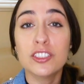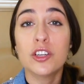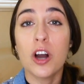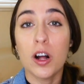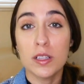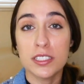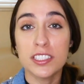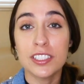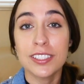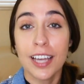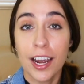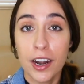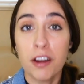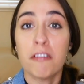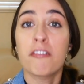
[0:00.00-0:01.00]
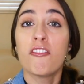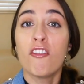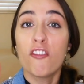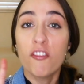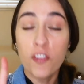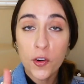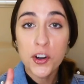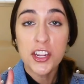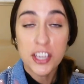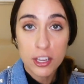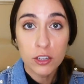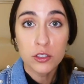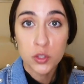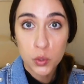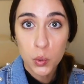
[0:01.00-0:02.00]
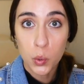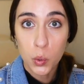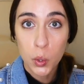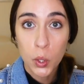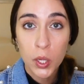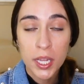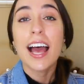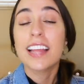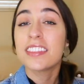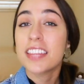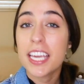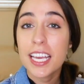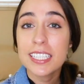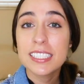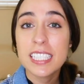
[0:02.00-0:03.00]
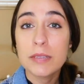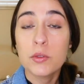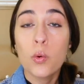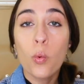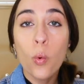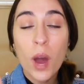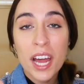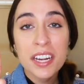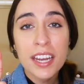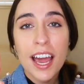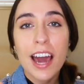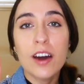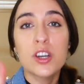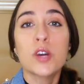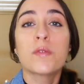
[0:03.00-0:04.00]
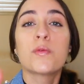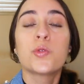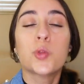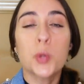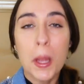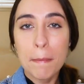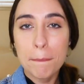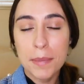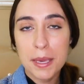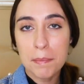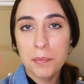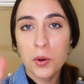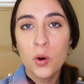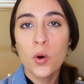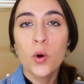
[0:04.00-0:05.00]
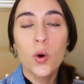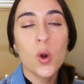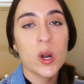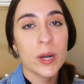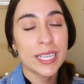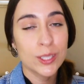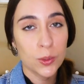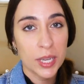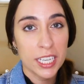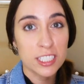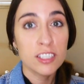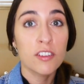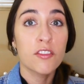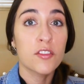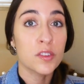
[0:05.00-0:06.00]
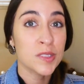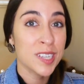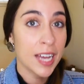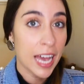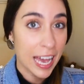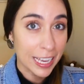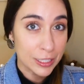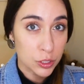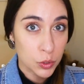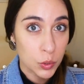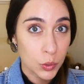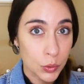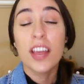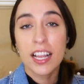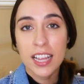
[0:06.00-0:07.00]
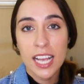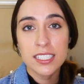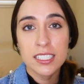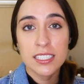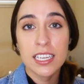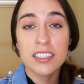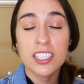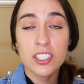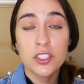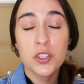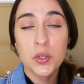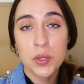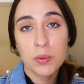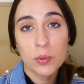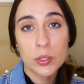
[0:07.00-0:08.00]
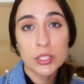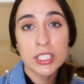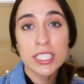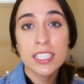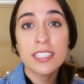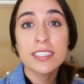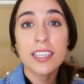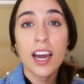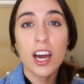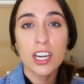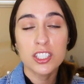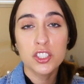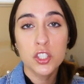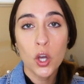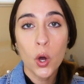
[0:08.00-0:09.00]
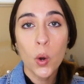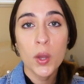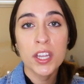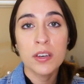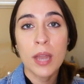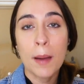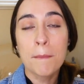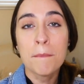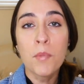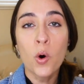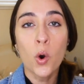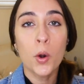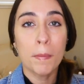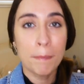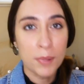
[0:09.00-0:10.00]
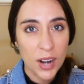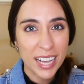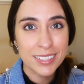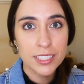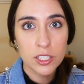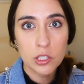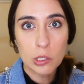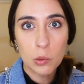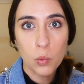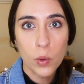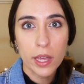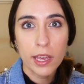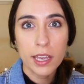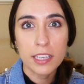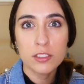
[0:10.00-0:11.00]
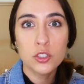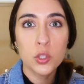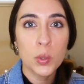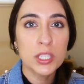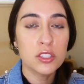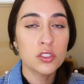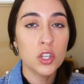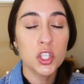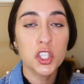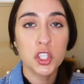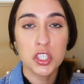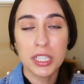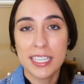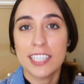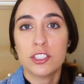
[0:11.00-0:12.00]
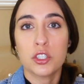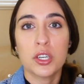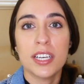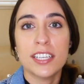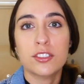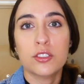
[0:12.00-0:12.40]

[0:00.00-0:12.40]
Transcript: universities are a 4-year school and they accept 1 out of 3 people who graduate from high school. The classes at these universities are taught in a more practical way. So it's not just lecture,